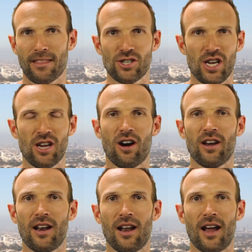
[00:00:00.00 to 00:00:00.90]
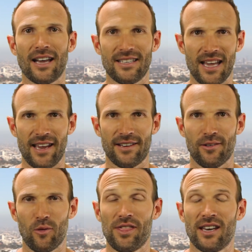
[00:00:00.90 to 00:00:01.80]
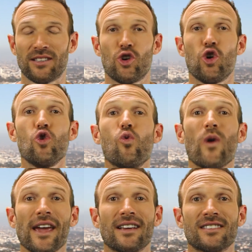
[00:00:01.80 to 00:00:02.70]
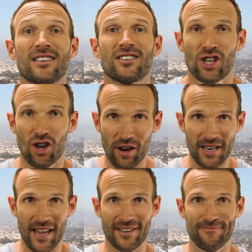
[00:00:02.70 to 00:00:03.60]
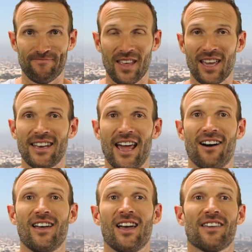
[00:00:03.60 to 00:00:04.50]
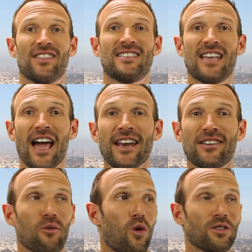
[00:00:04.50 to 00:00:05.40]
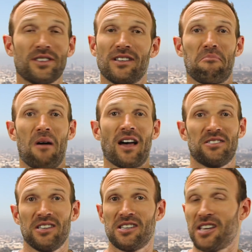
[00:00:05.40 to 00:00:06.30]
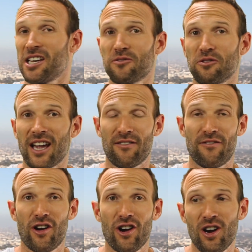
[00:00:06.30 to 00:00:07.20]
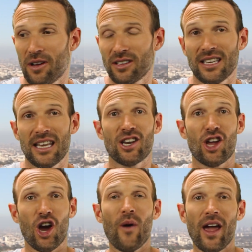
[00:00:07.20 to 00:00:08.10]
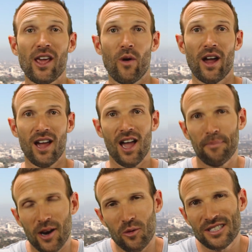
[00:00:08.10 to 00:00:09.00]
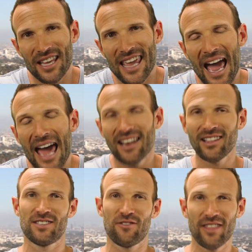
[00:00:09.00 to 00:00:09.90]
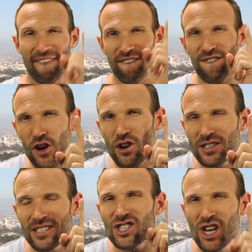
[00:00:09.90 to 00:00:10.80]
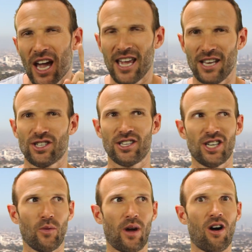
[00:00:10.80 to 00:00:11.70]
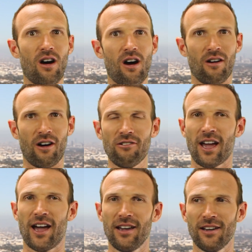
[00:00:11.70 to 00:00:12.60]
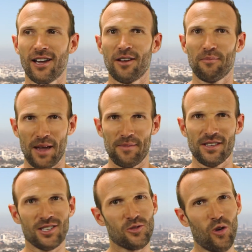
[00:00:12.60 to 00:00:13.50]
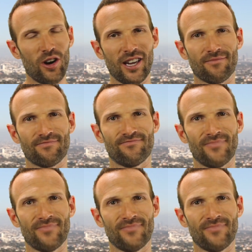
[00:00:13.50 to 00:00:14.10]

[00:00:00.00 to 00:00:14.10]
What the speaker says: she got a date. Within 2 weeks, she got a date. Now, the date wasn't a successful date for her because it didn't go anywhere, but it was the catalyst for that first change. And she went, oh, okay, maybe this is working.